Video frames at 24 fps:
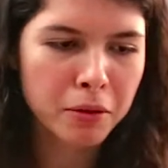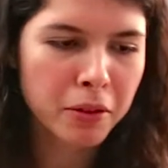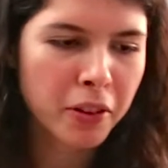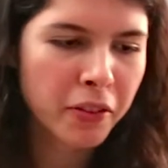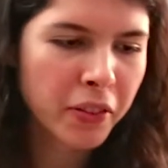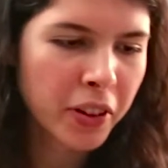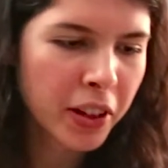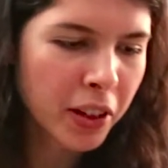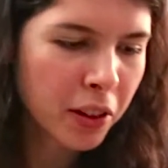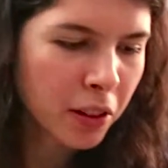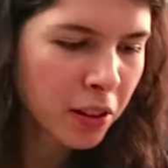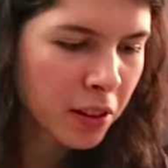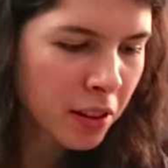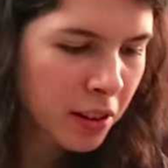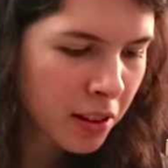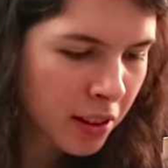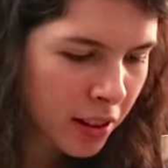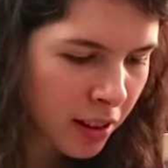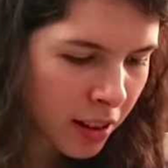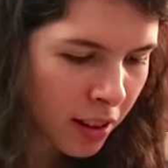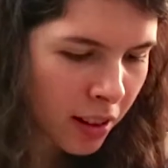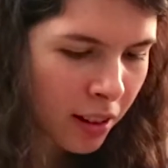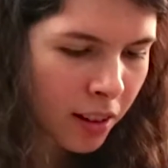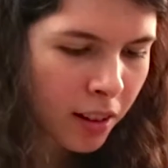reveals,
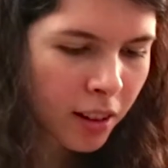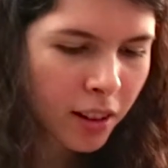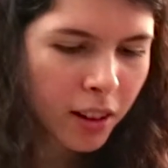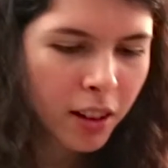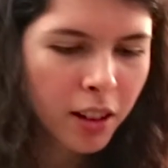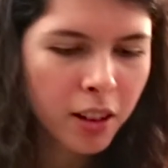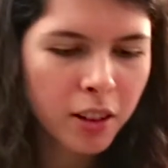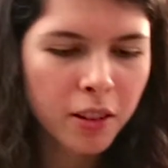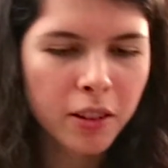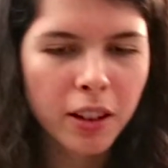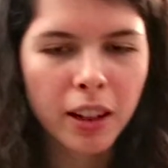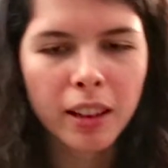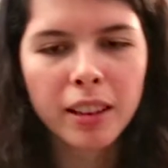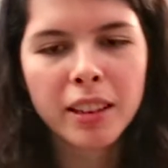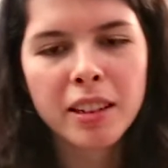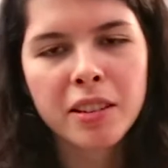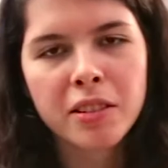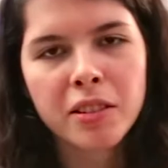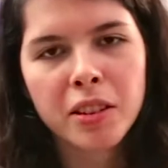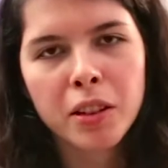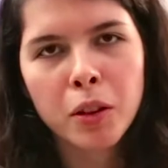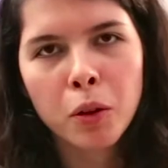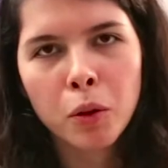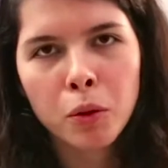or at
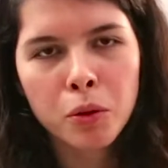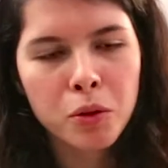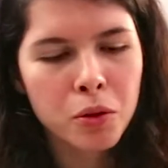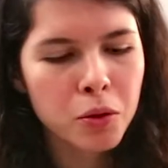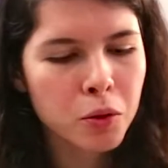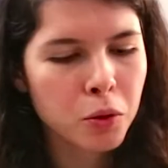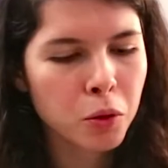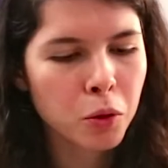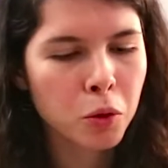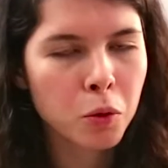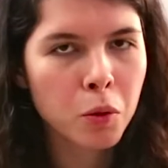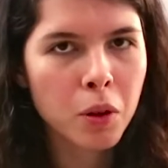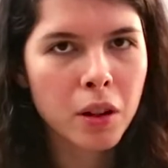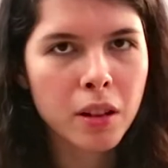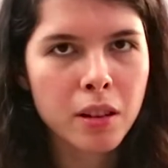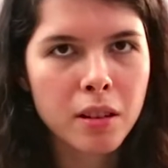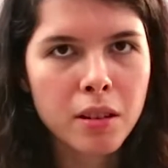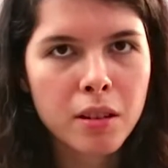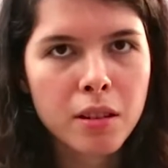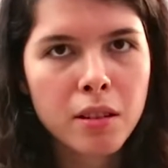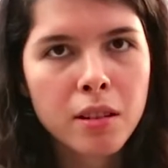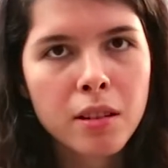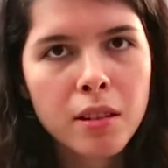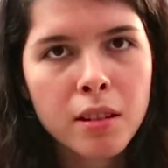least the old school
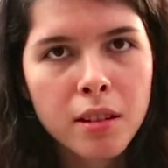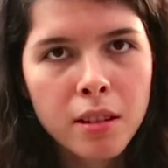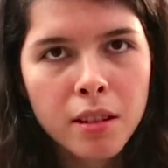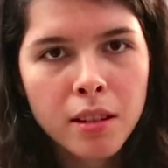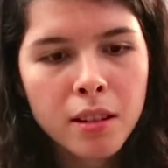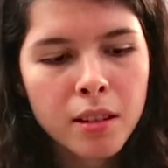ones.